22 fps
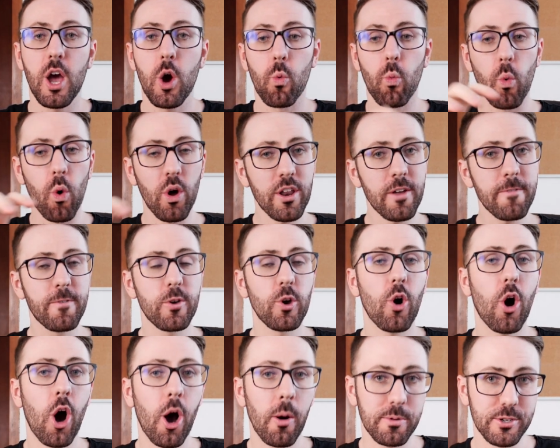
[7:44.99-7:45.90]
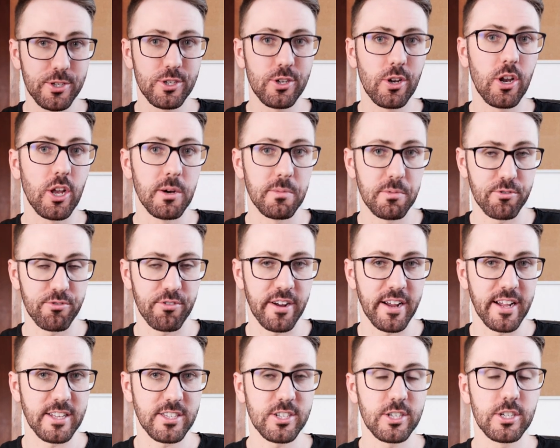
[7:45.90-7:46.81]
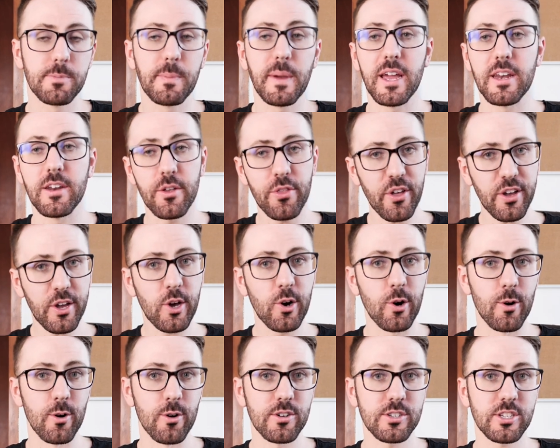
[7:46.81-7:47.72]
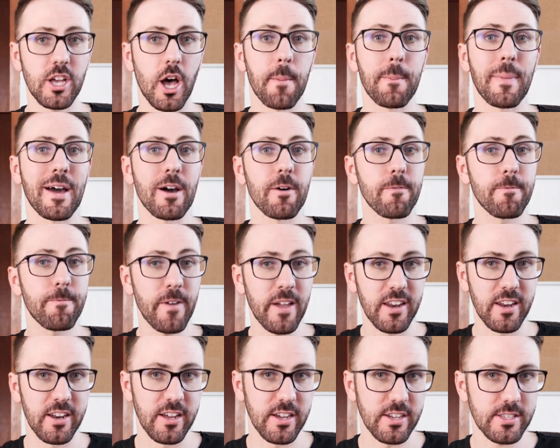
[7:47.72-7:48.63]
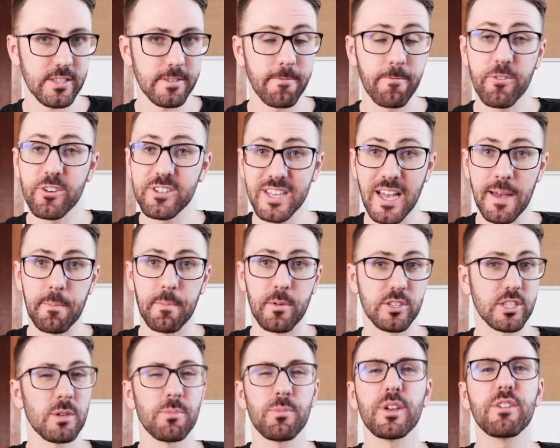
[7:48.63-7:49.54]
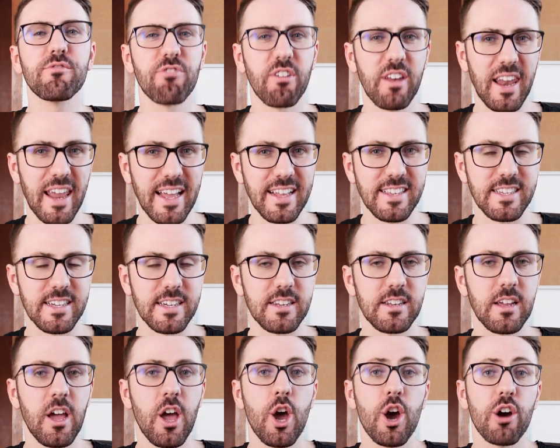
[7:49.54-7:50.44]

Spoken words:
One of your optional upgrades could be another course about fitness, for example, something related,